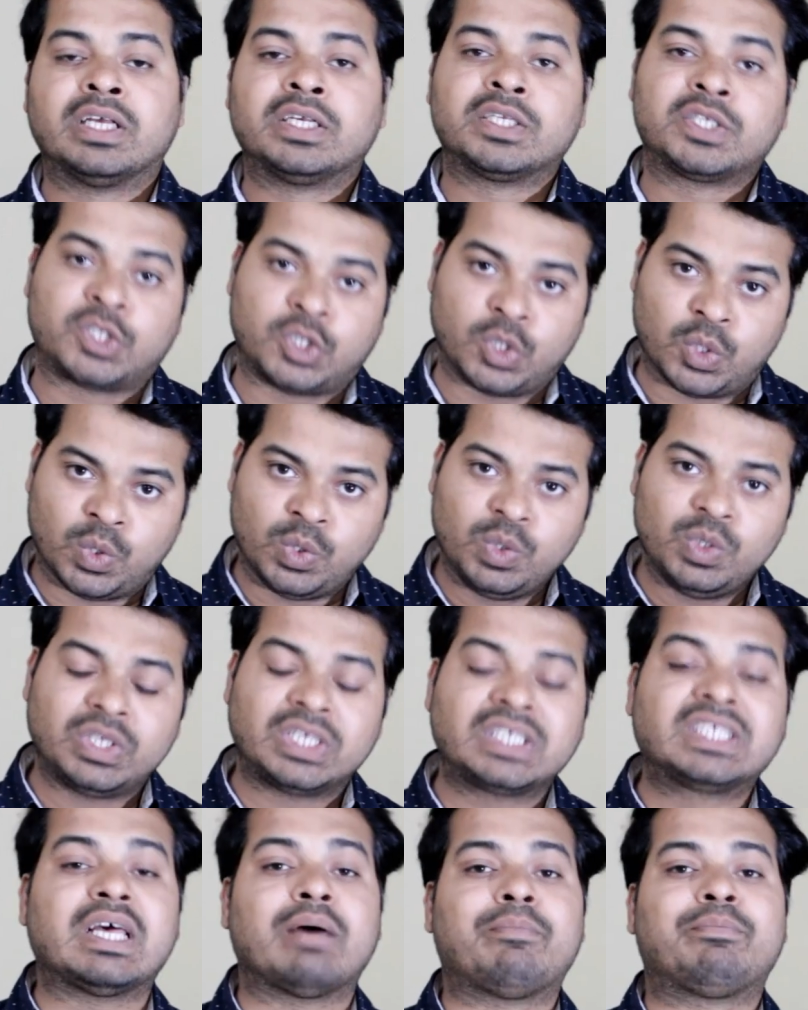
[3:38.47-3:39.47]
So
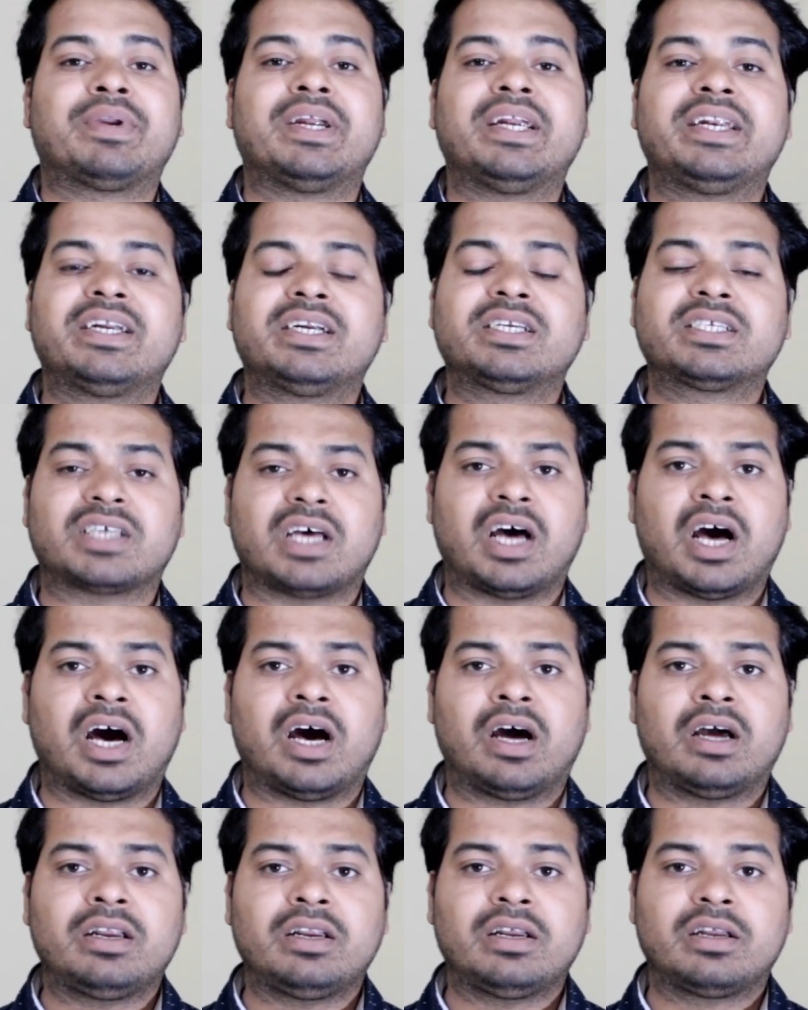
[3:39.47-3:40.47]
separators
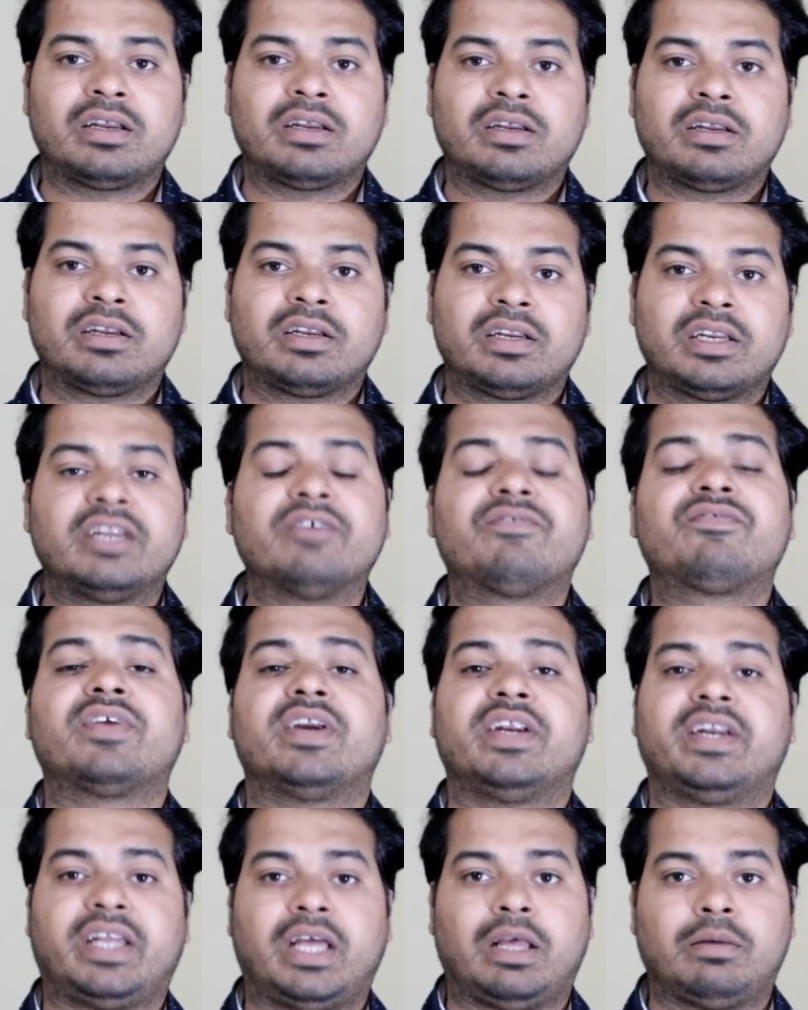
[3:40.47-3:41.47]
are
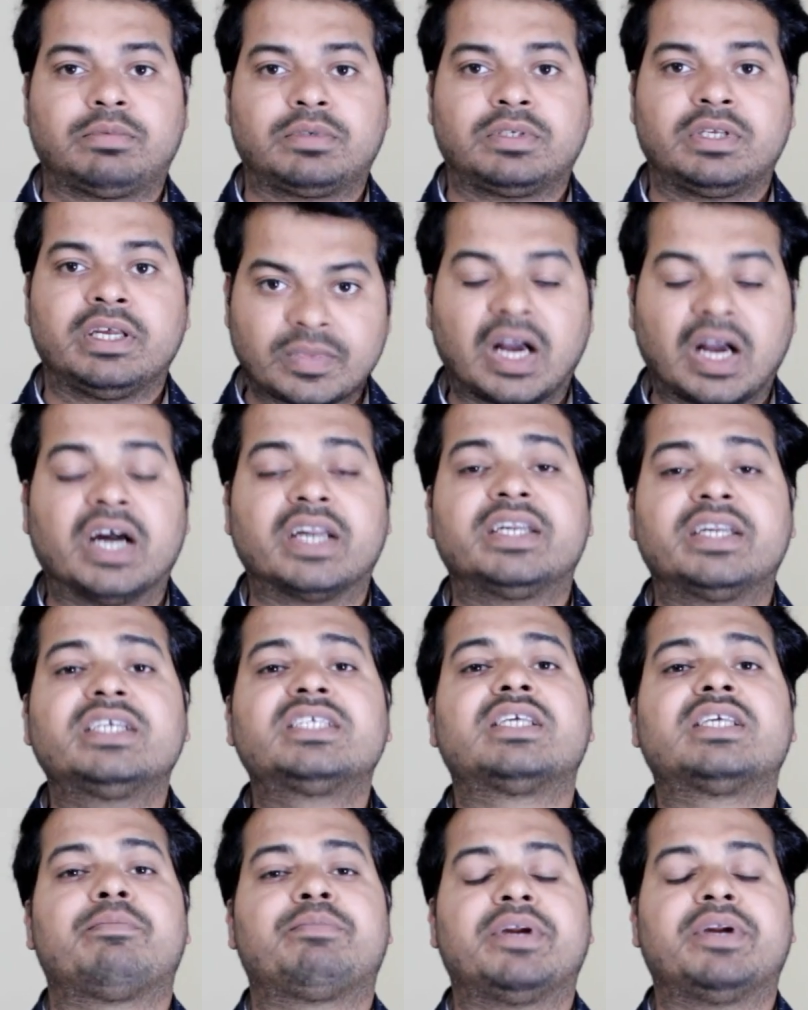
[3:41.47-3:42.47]
different types. Under
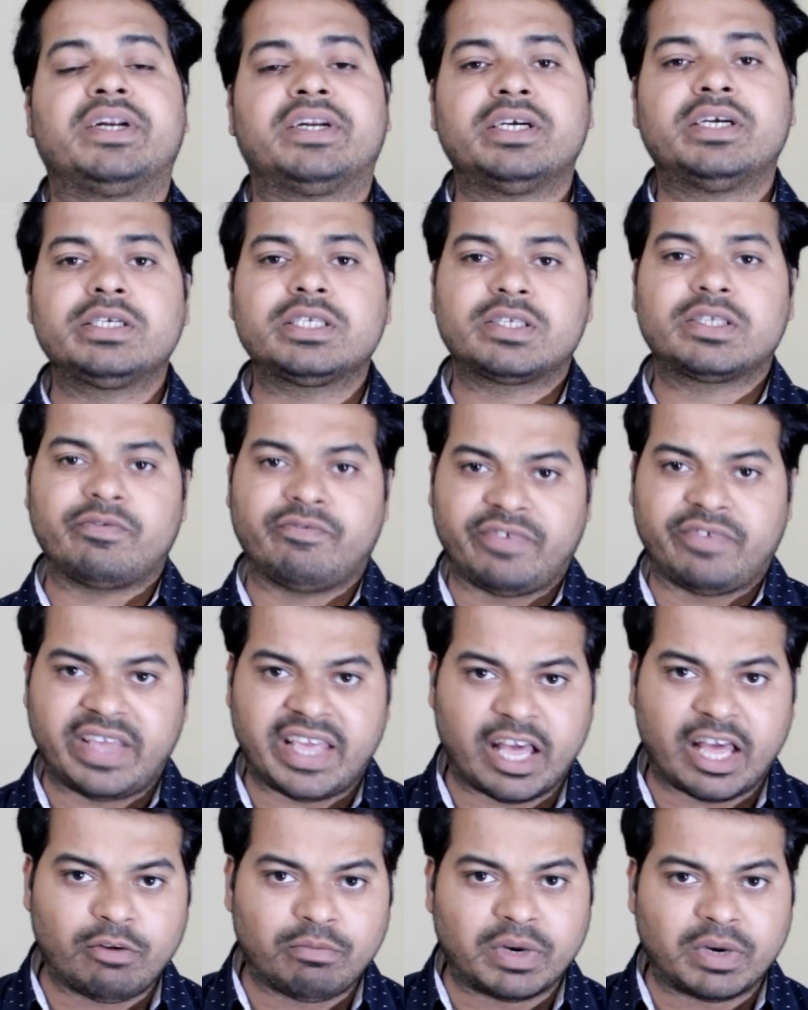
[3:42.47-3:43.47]
separators, we
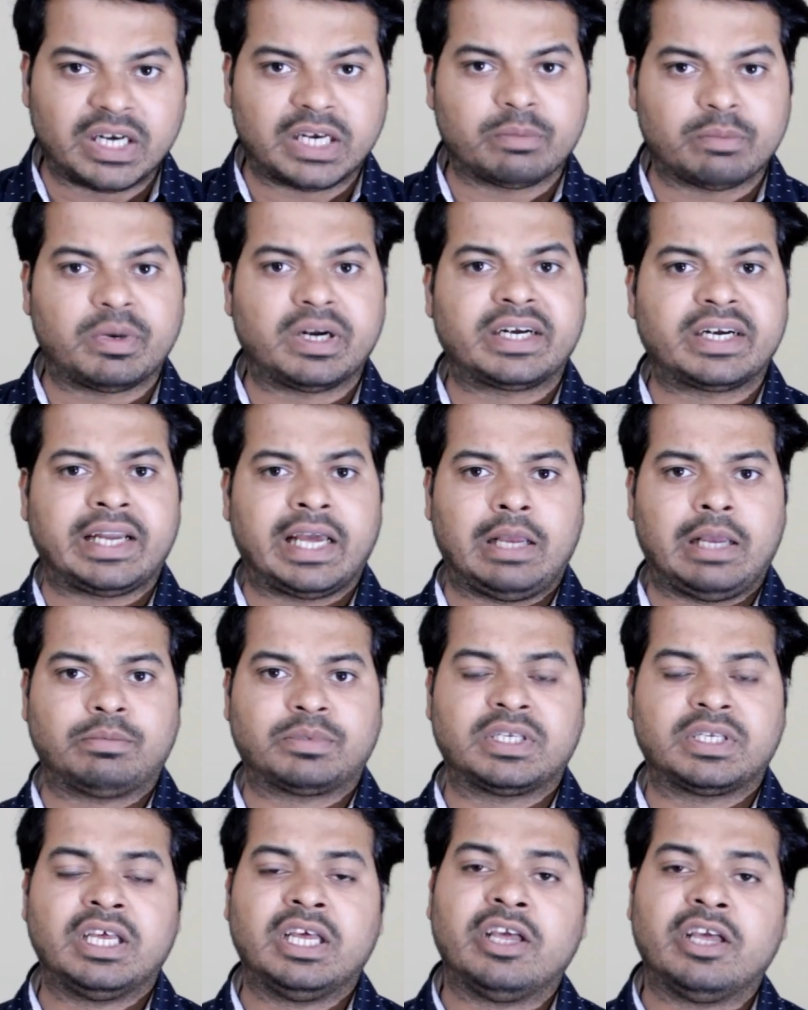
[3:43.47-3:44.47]
have multiple
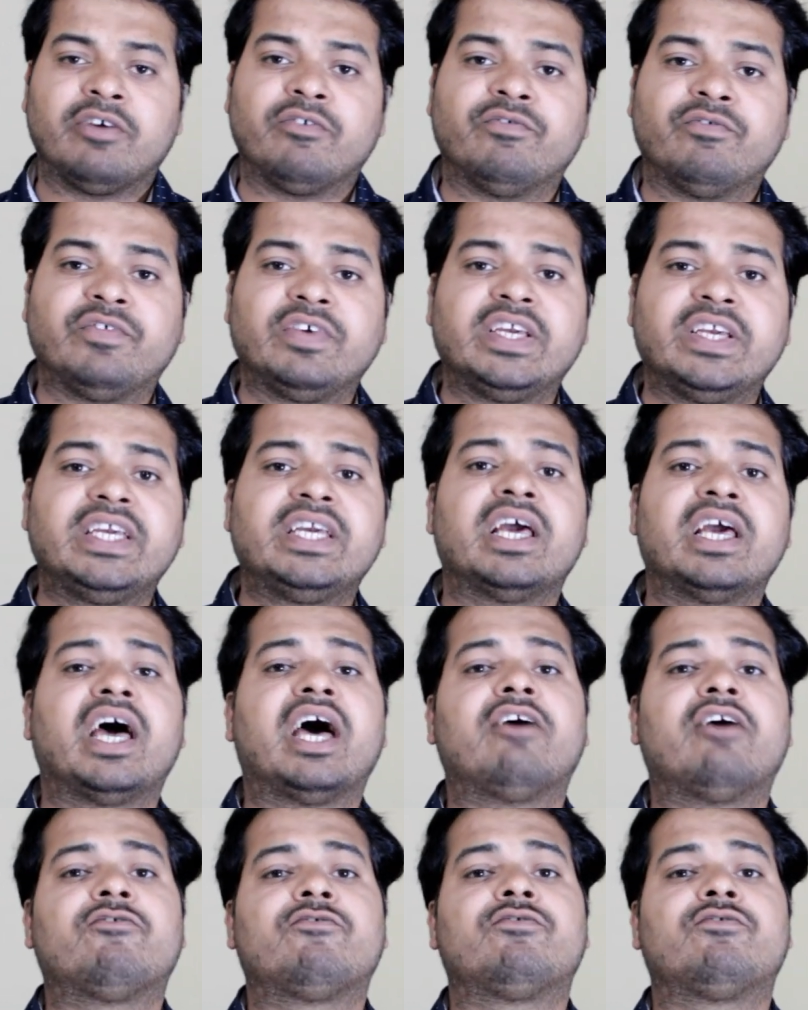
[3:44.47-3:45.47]
types. We
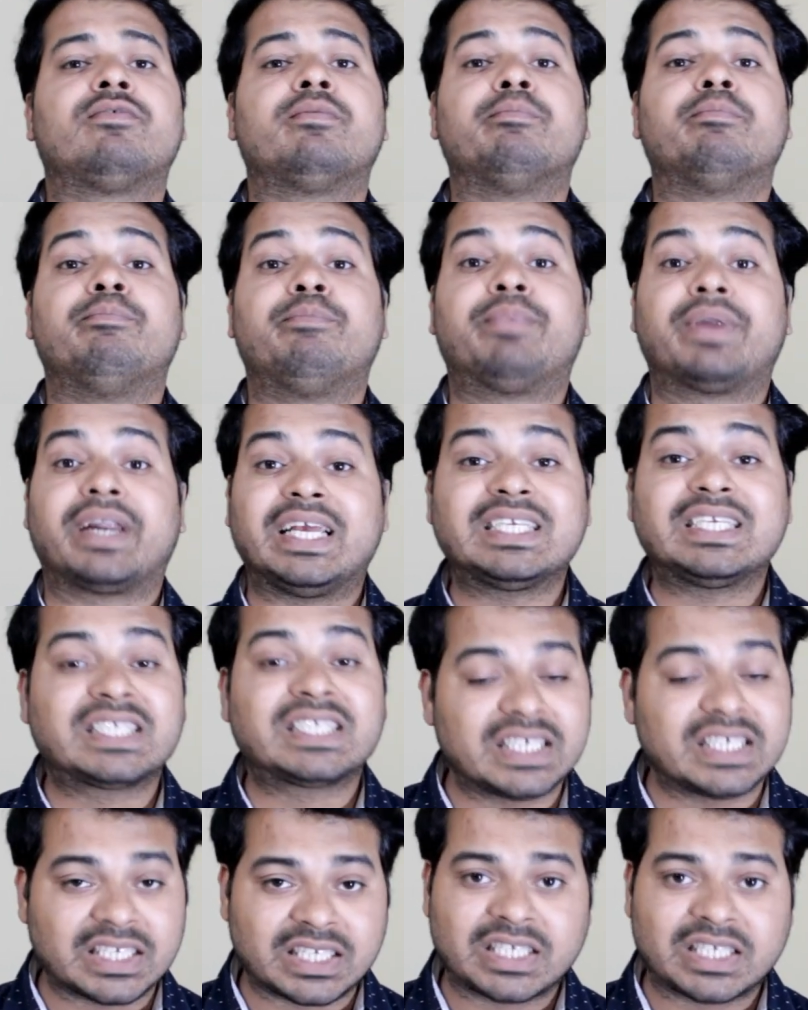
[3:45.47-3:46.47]
have
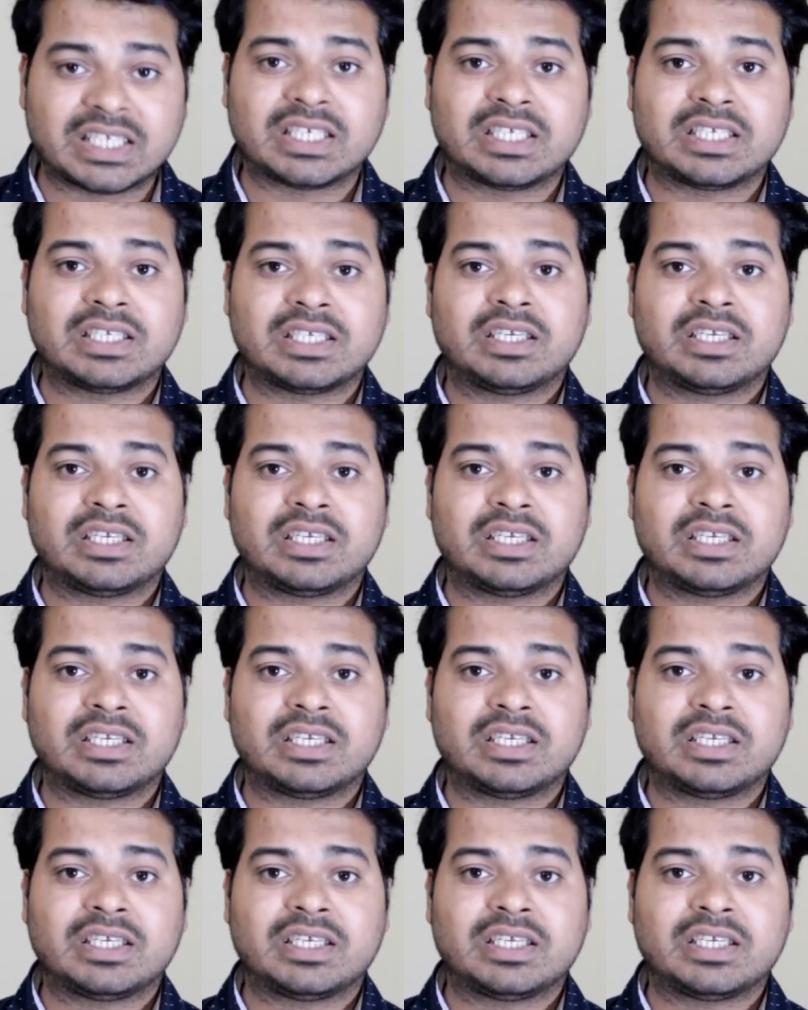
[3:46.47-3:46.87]
braces,